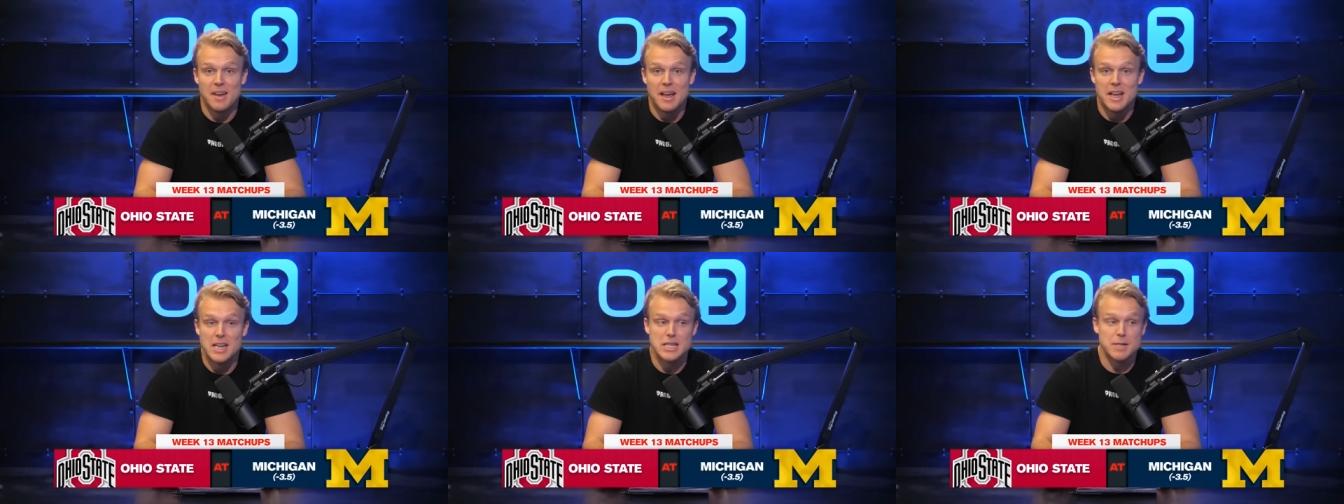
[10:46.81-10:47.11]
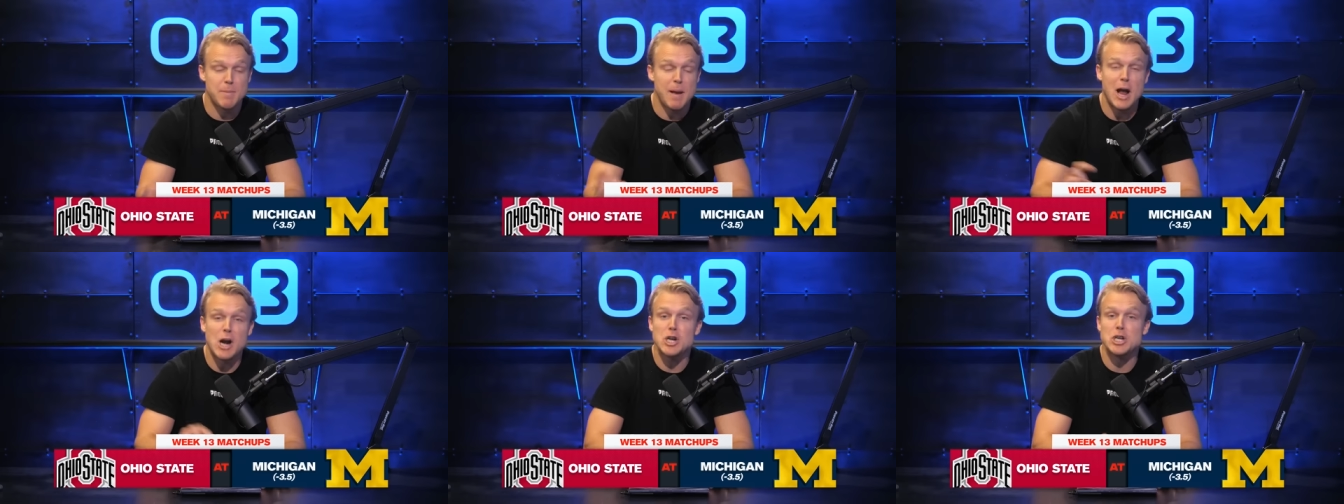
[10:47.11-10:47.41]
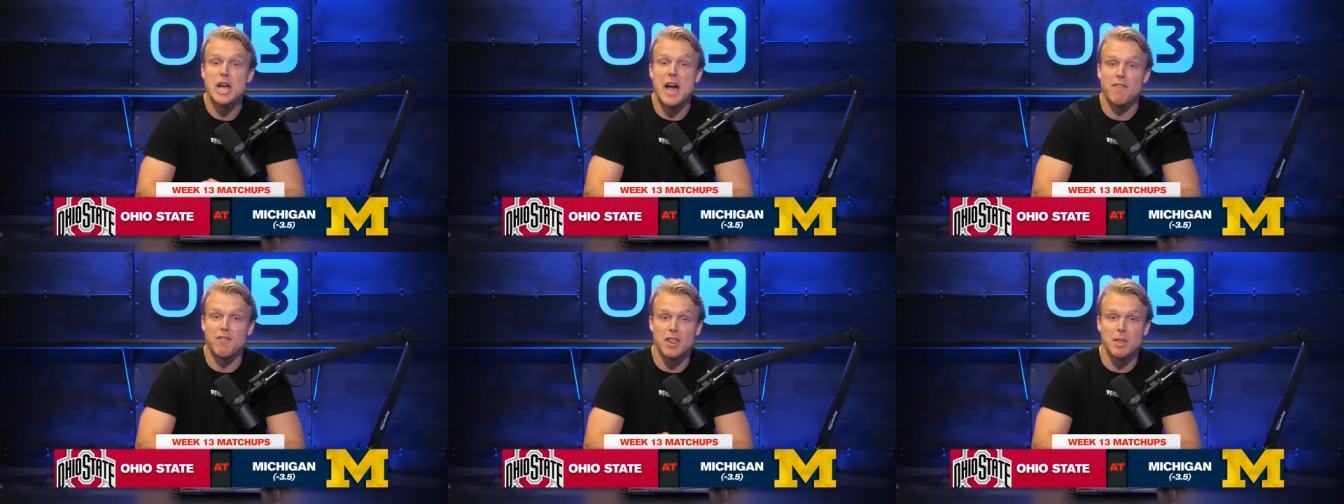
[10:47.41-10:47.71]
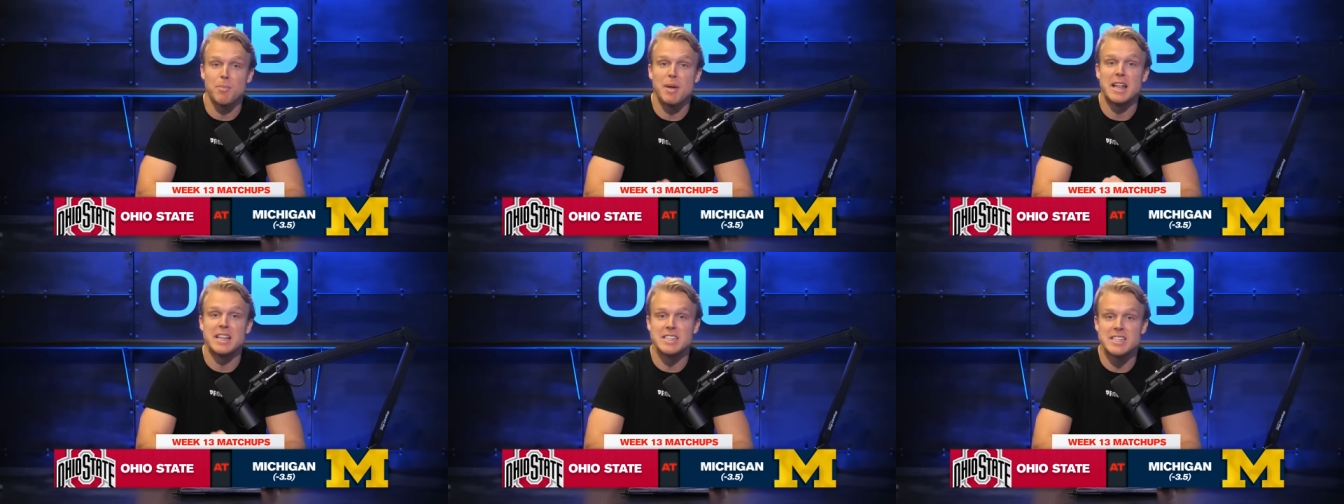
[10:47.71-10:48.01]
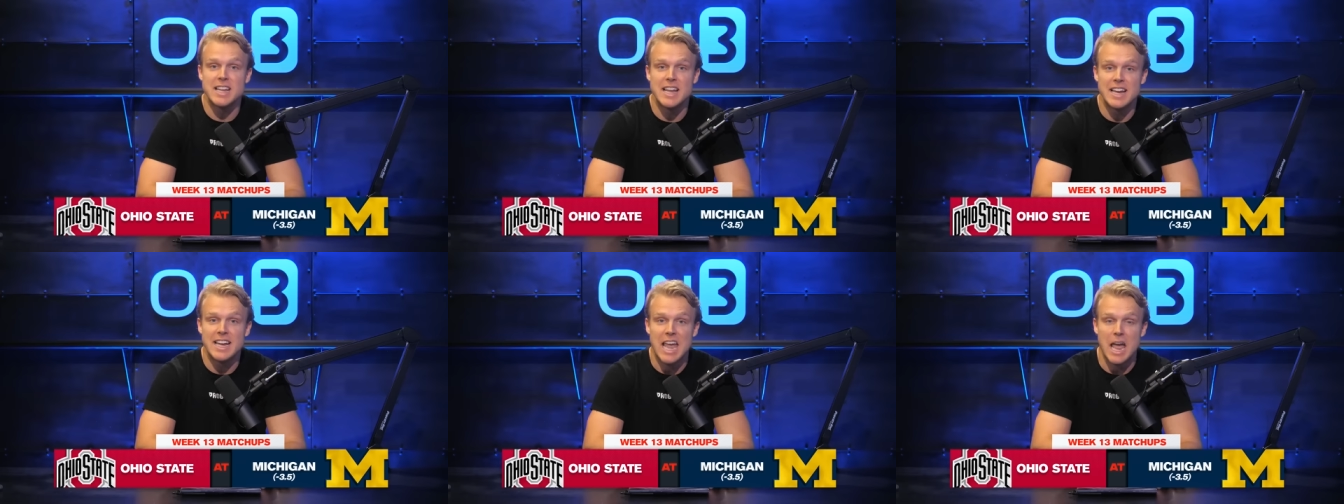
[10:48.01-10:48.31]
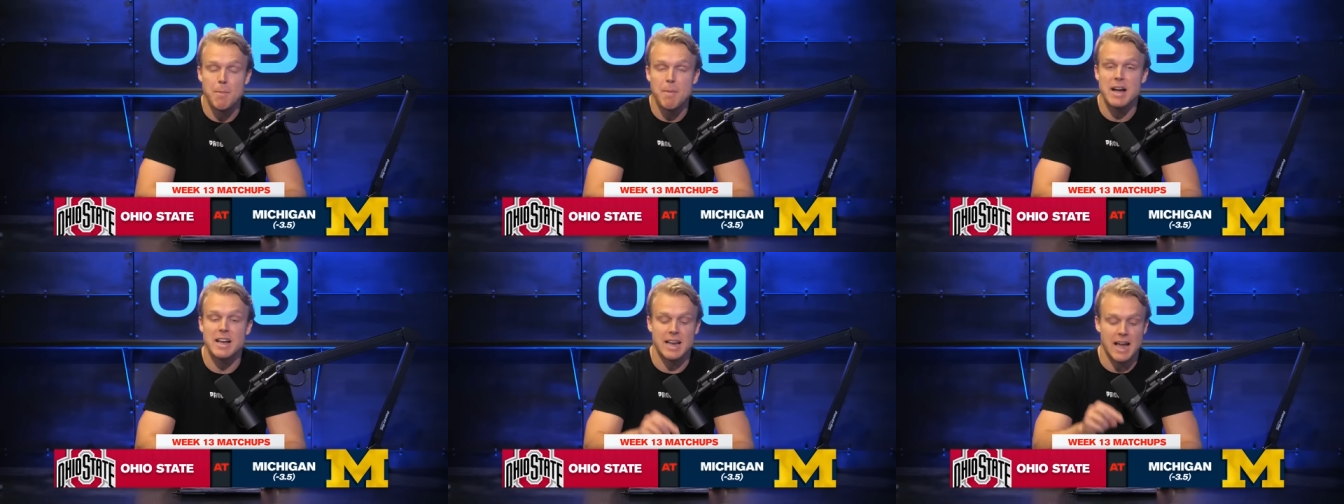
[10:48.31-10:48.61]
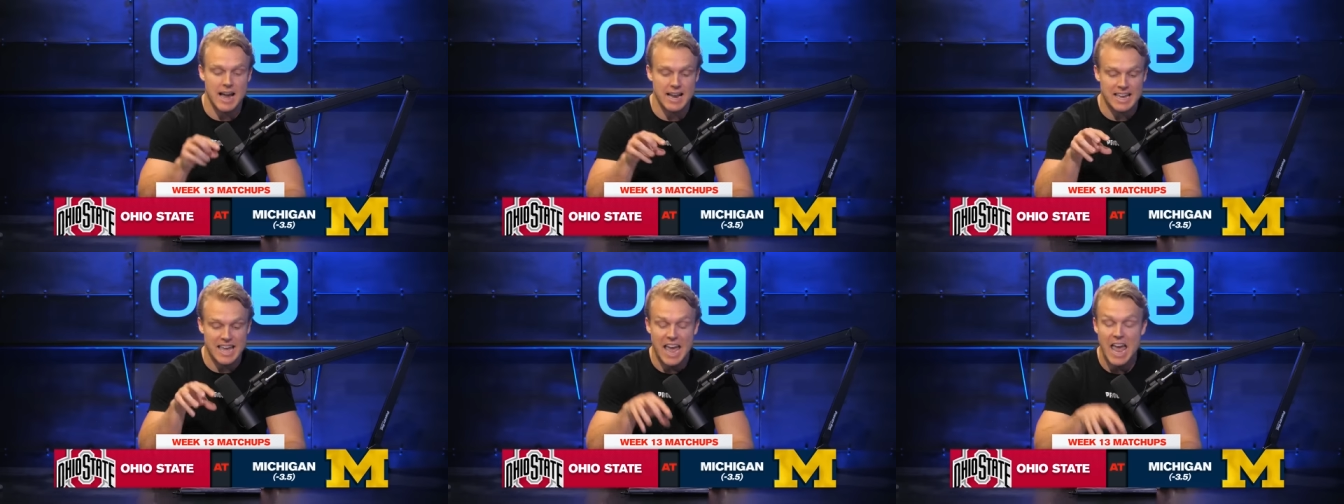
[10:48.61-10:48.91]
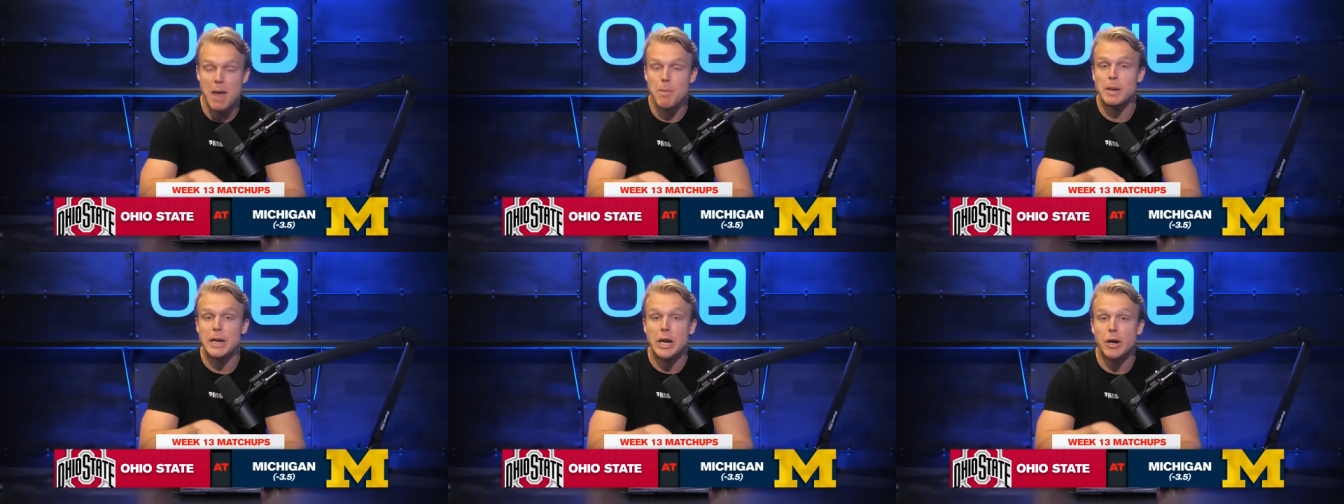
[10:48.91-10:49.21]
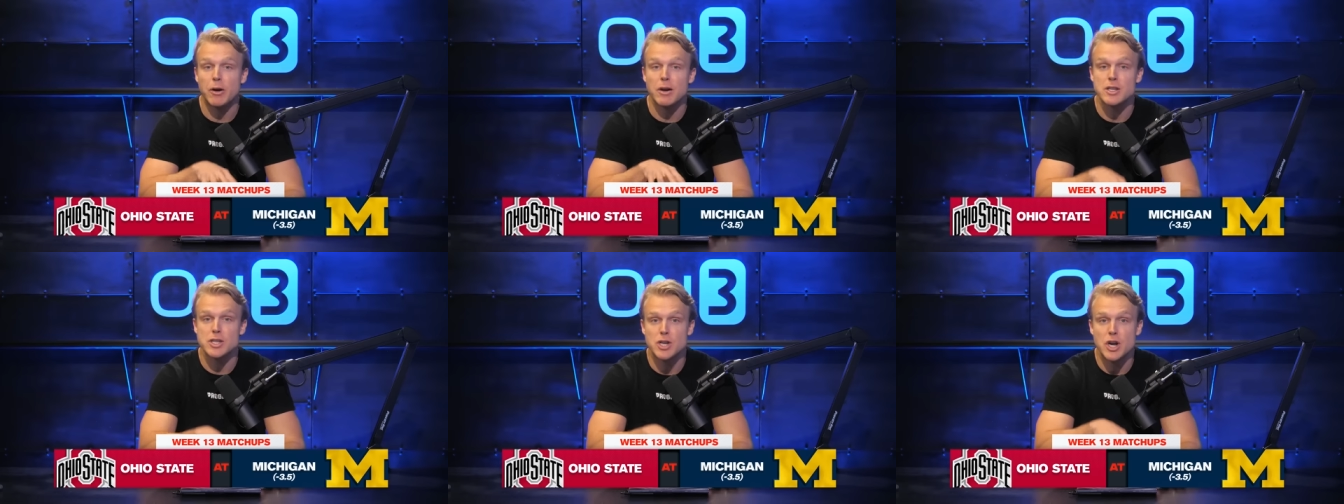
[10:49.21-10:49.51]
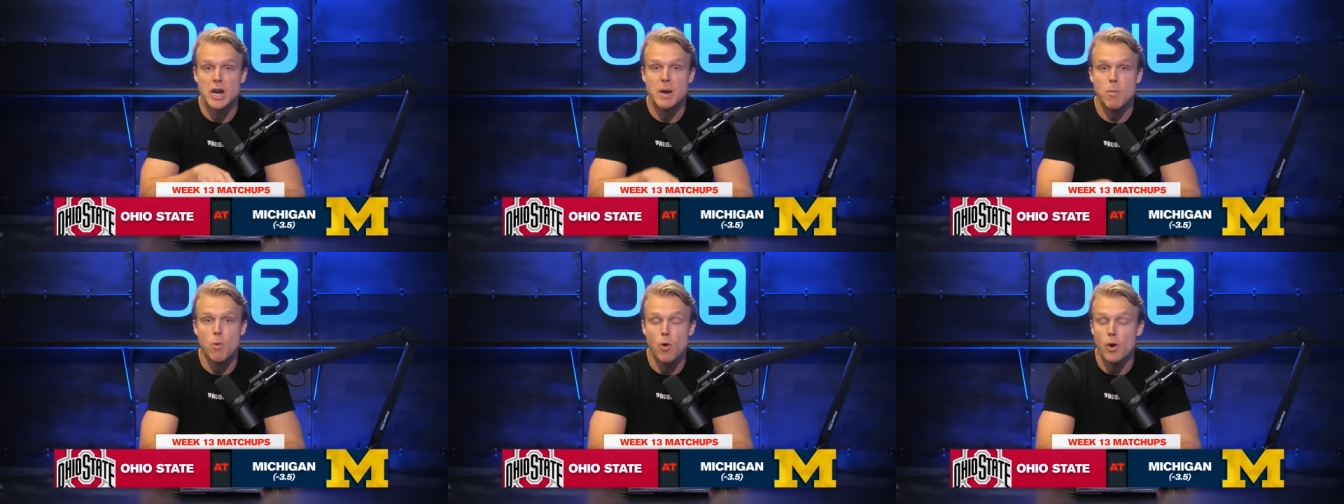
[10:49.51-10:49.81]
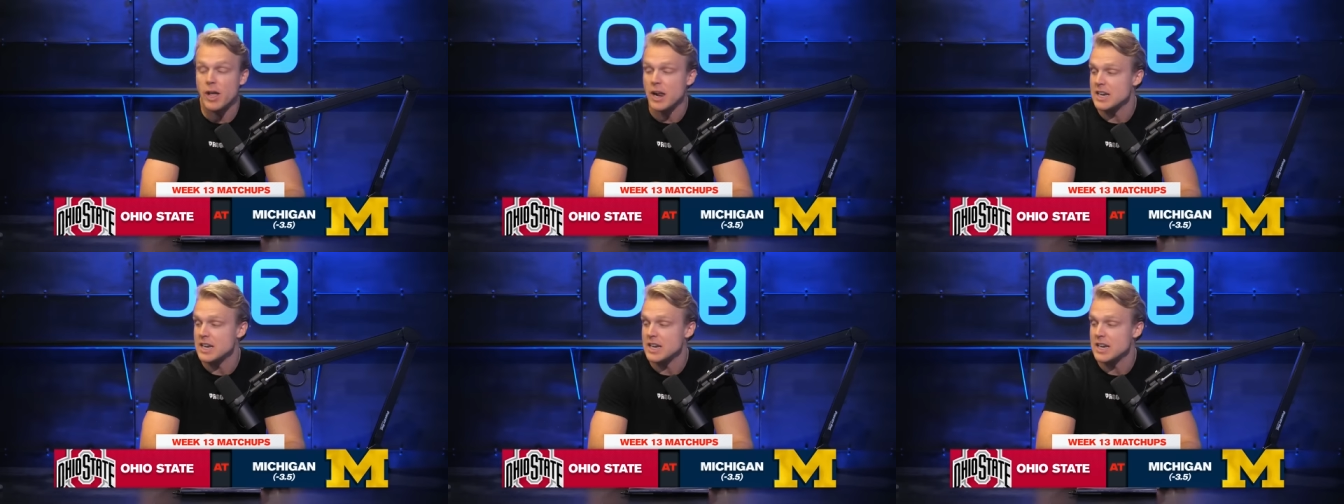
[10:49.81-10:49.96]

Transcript: especially after the Penn State game. I, I came in here on Sunday morning.